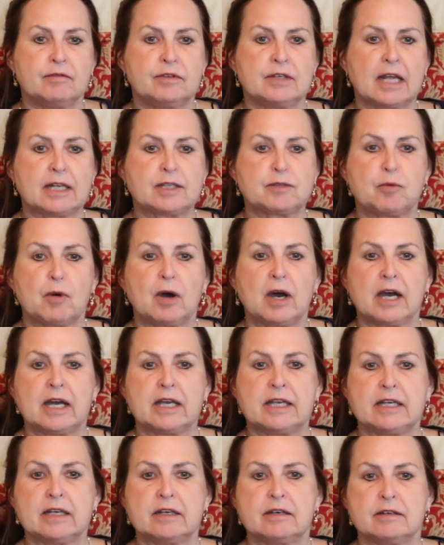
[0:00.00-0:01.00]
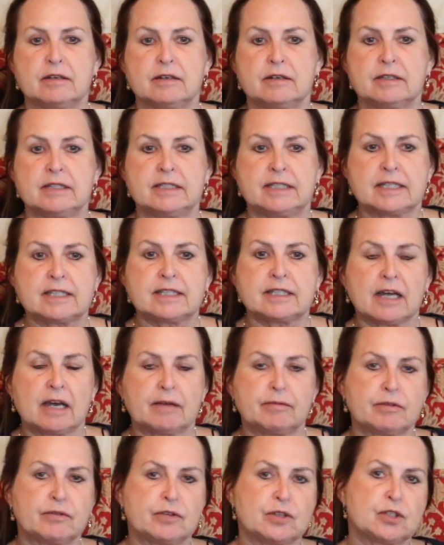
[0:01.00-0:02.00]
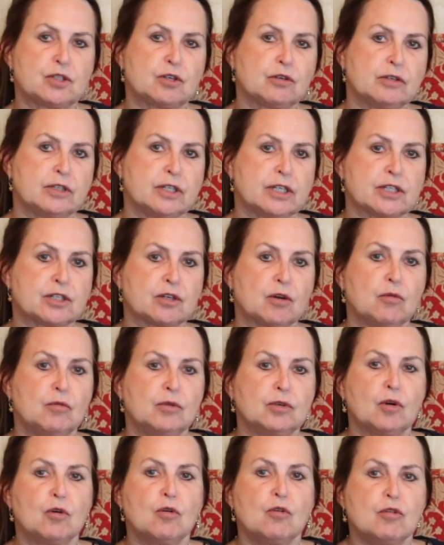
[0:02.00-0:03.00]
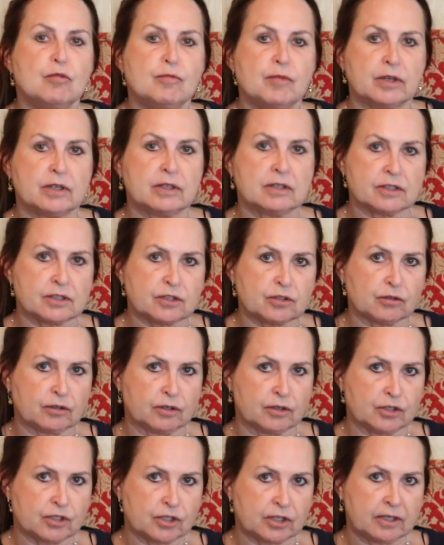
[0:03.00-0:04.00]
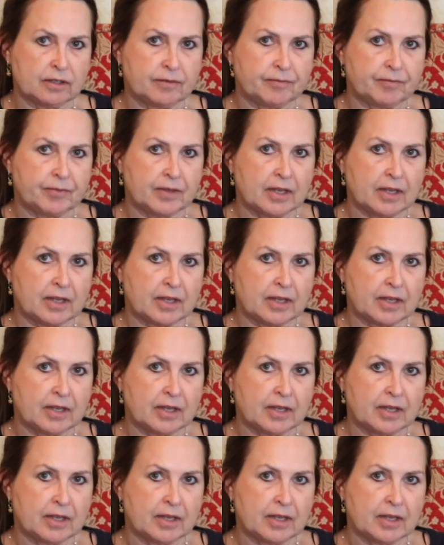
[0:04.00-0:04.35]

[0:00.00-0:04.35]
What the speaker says: That's why this type of astrology is called omen astrology,